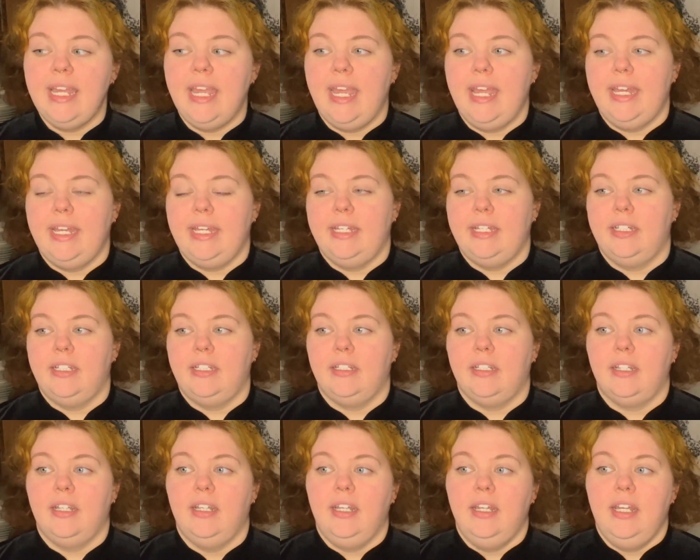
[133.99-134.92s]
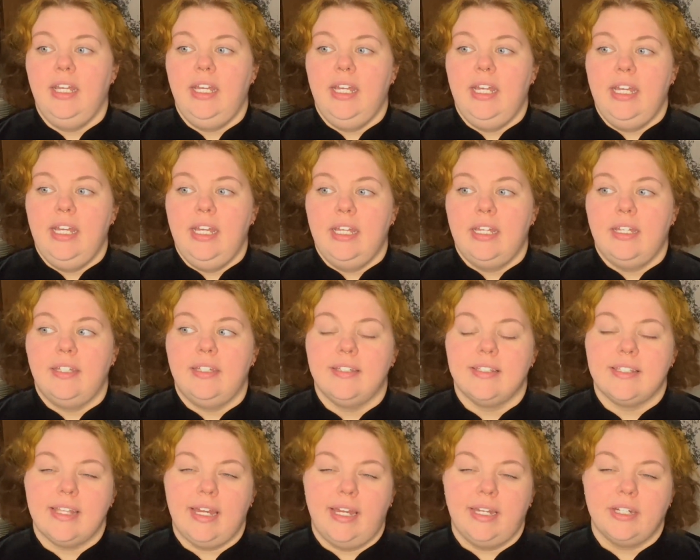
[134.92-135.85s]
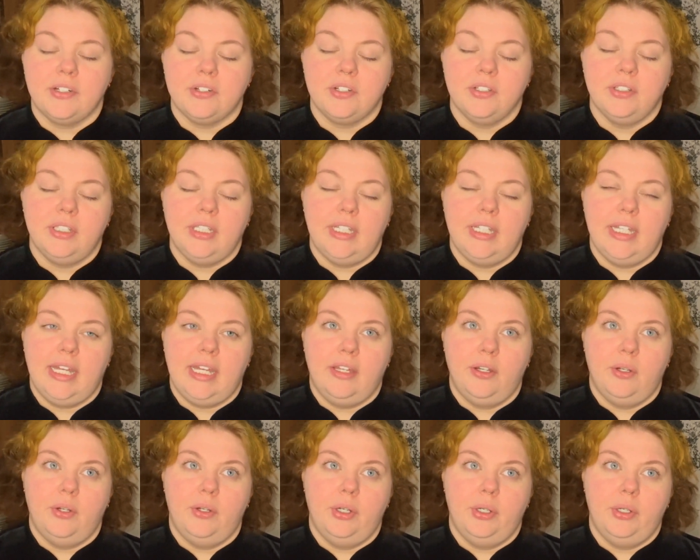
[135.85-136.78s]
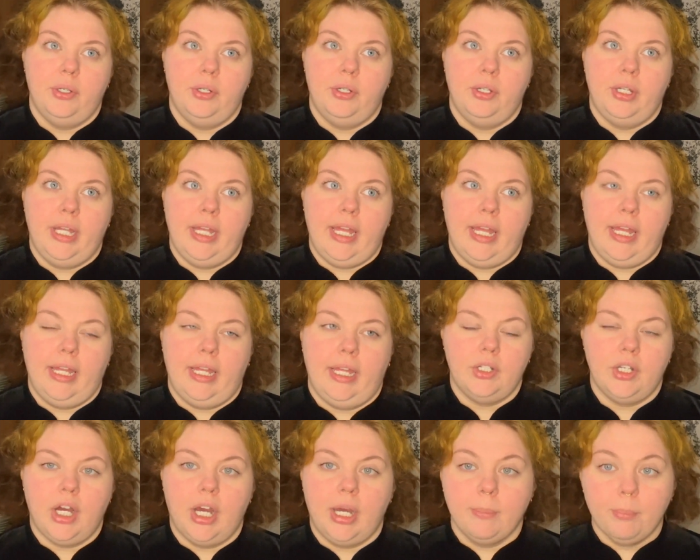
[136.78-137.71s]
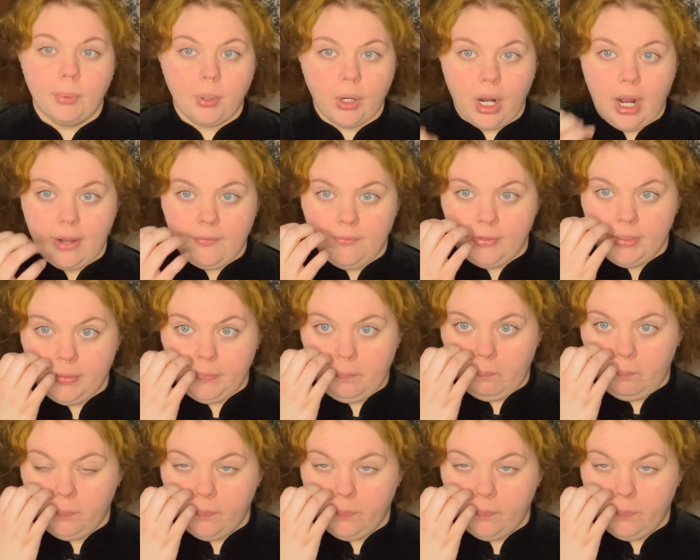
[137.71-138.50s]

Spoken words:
and it's actually a nonprofit